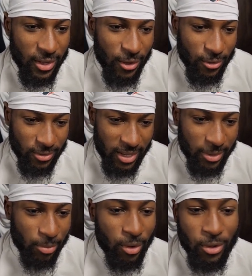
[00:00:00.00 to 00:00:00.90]
to be an
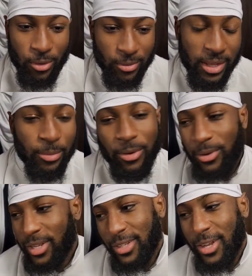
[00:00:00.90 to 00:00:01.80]
attempt to get past
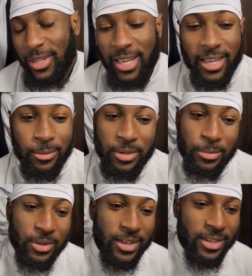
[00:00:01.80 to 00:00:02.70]
him on his way to the
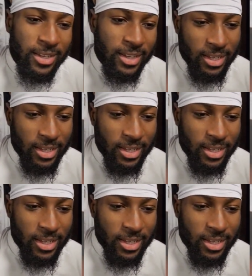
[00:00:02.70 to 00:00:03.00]
bench.